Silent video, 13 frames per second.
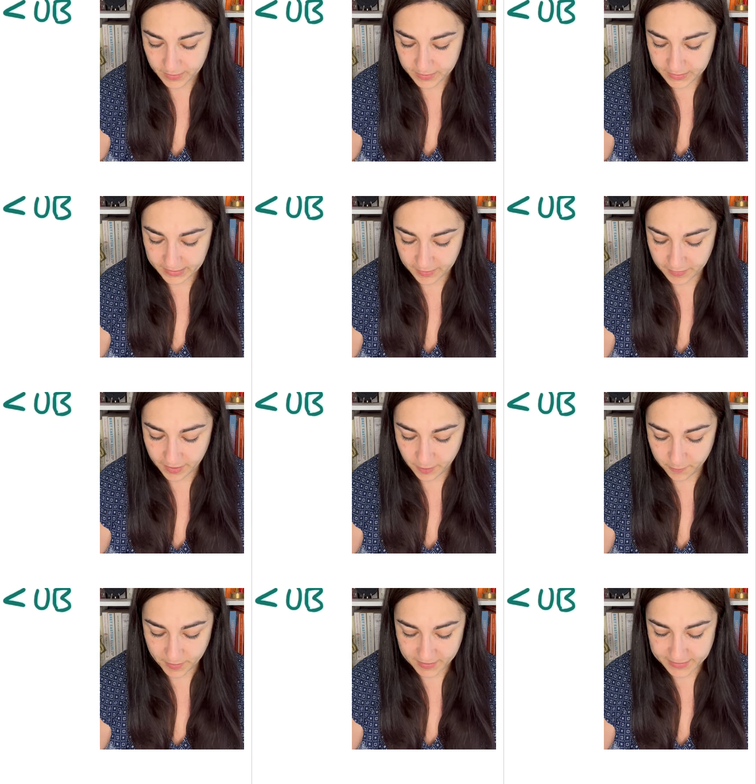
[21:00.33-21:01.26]
So the
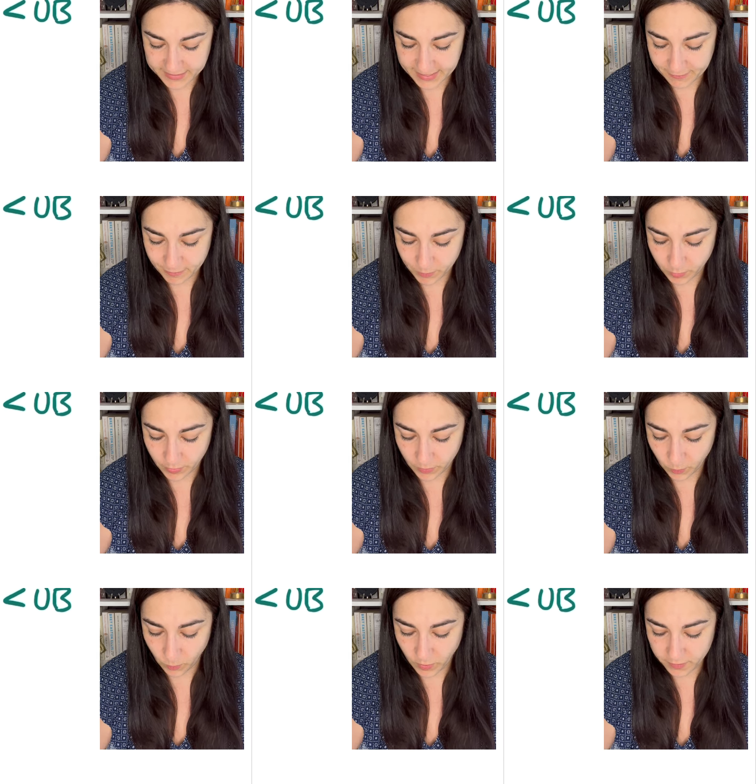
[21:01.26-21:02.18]
lower bound is
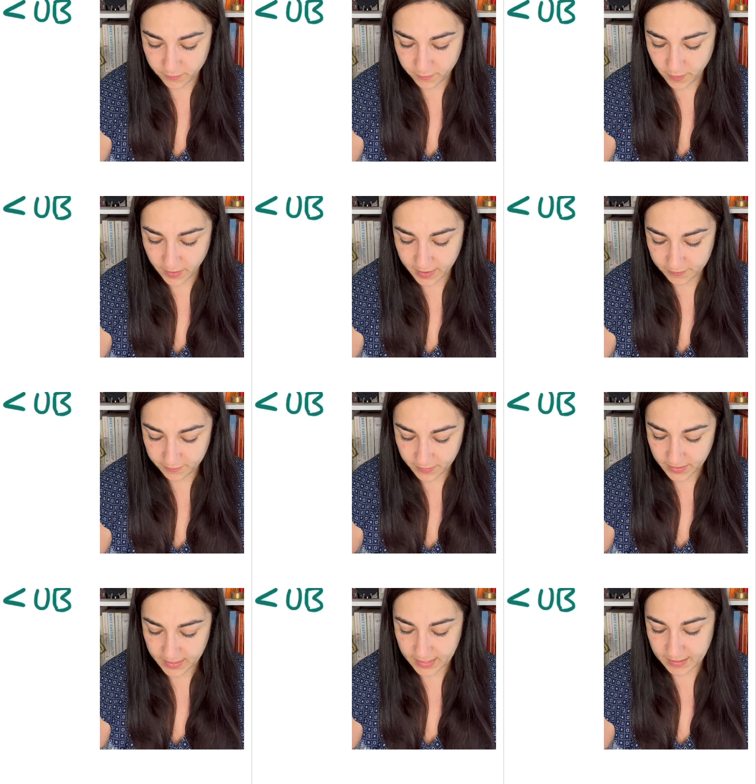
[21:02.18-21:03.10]
7.15,
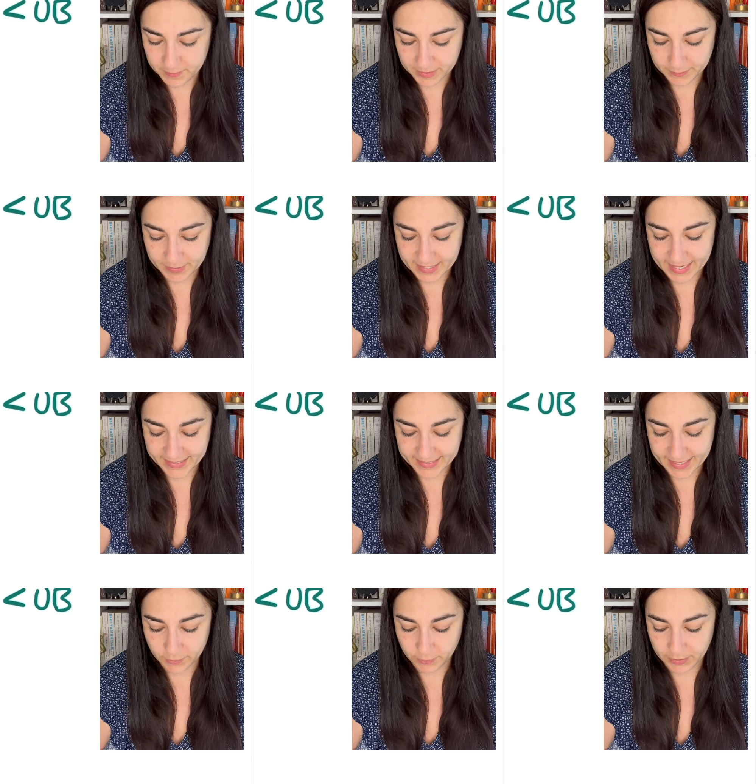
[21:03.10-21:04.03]
it must be less
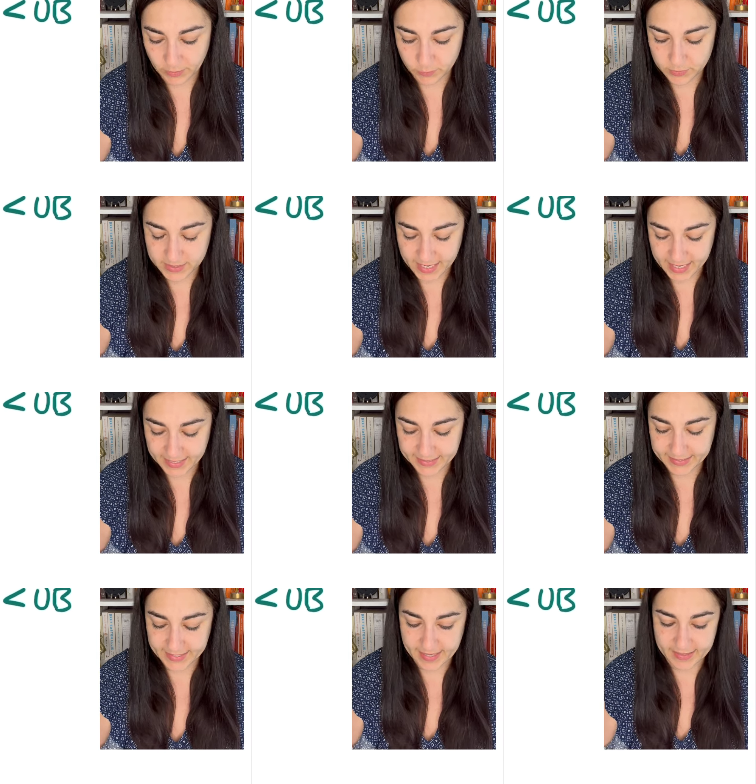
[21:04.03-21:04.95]
than or equal to
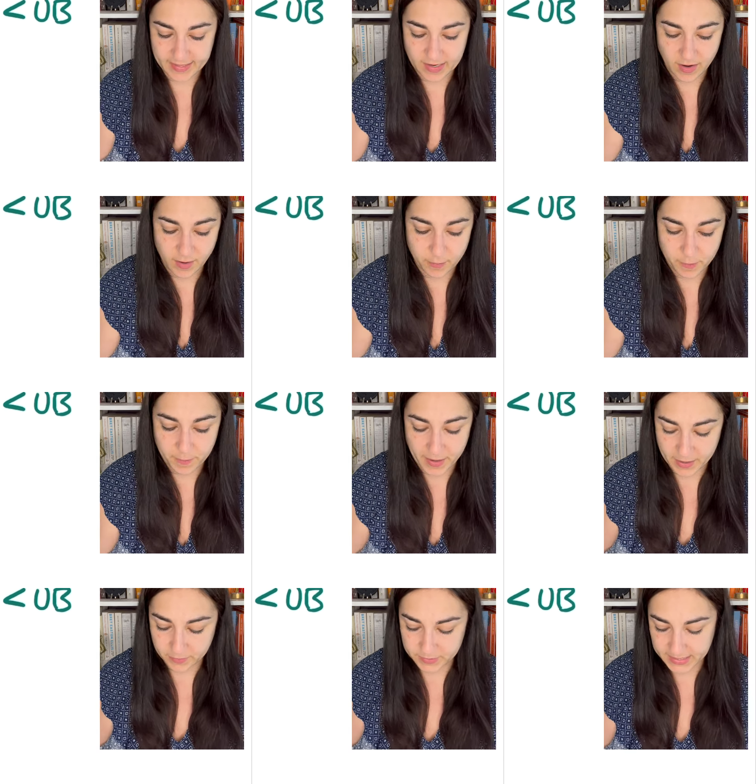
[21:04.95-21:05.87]
x, and the upper
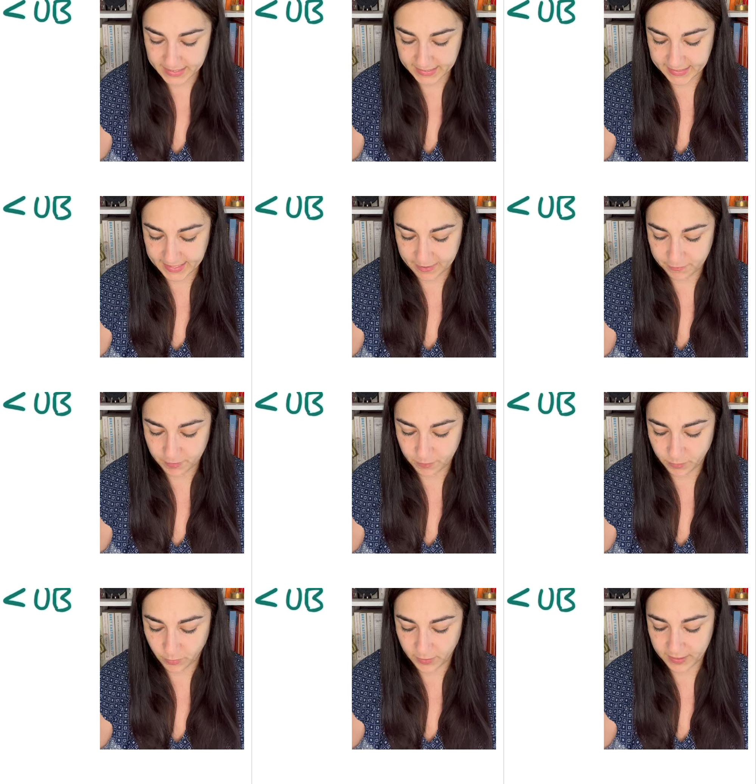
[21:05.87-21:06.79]
bound is
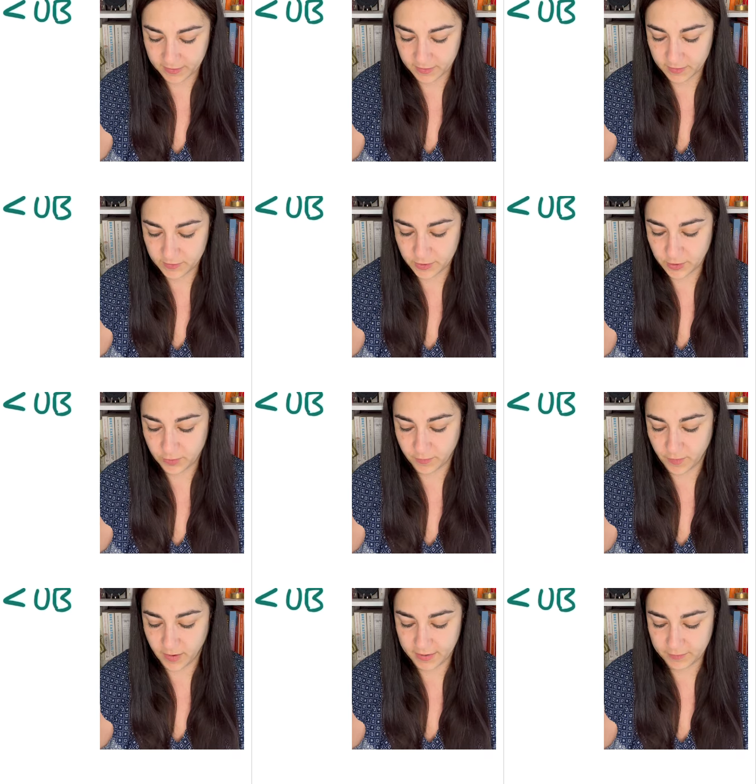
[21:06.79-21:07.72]

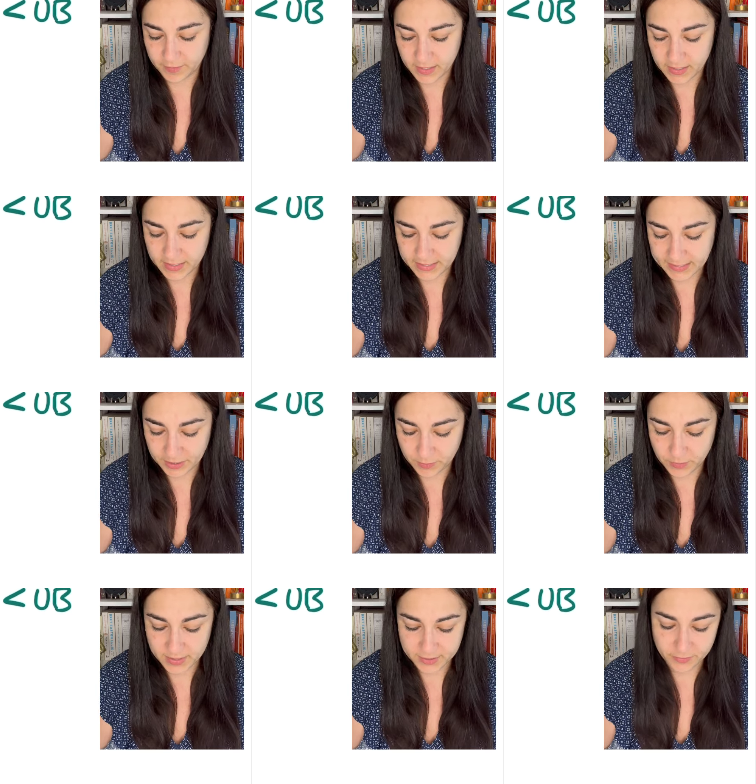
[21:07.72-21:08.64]
7.25. So
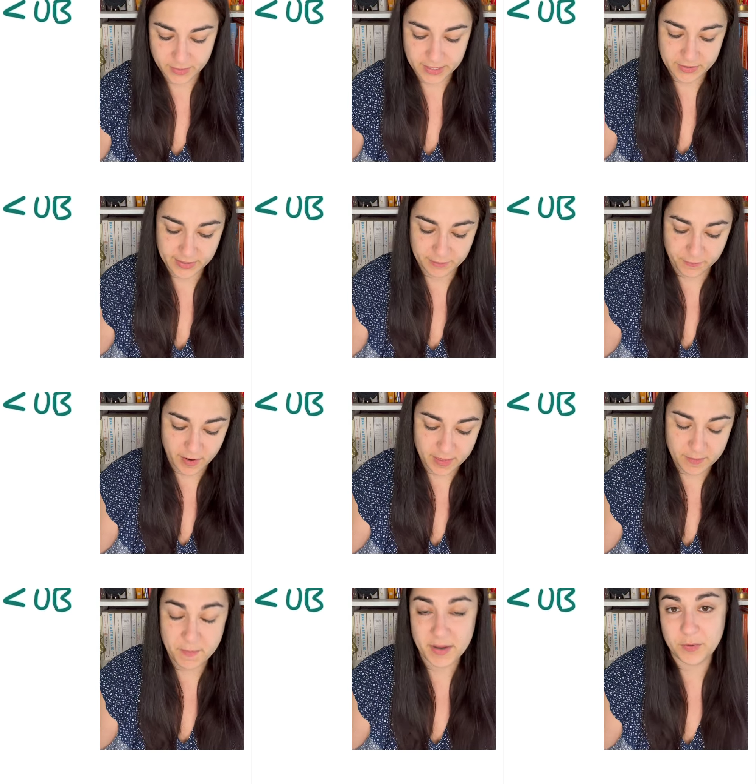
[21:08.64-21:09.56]
you literally just find
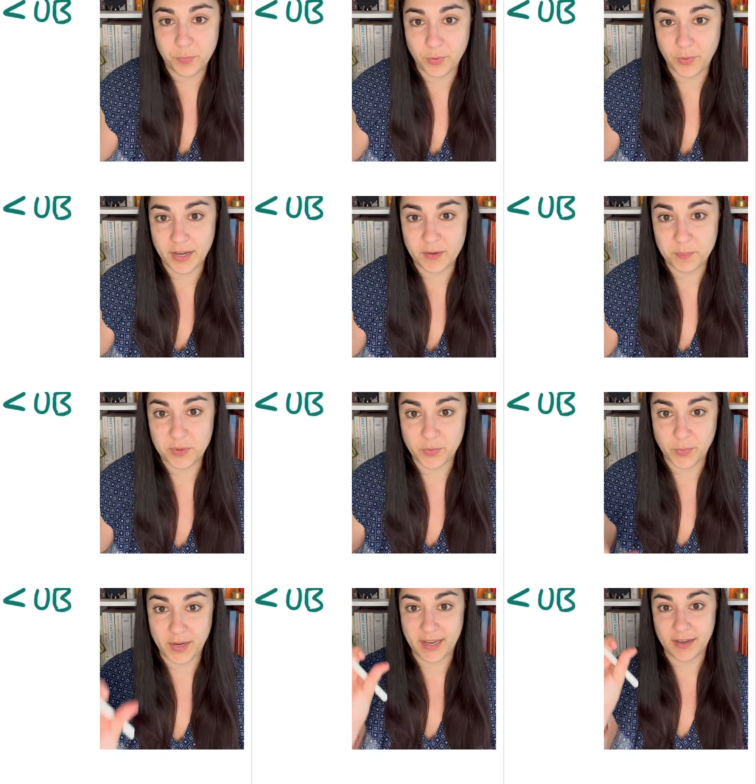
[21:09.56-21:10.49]
the midpoint
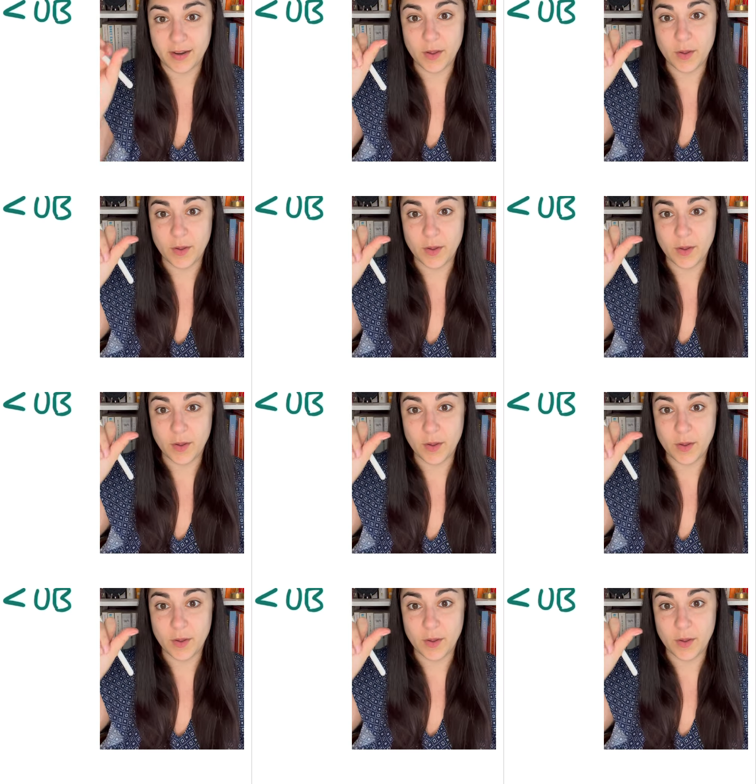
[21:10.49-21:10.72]
between